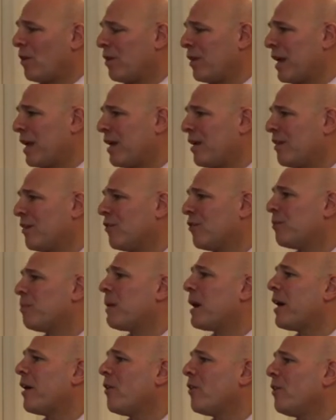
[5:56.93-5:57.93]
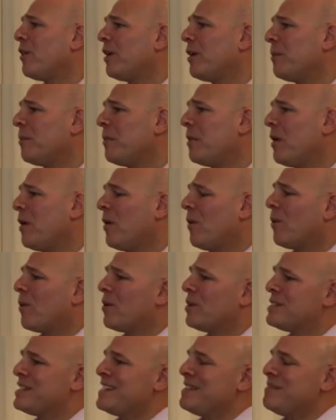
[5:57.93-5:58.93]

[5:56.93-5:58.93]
that inspired him, or has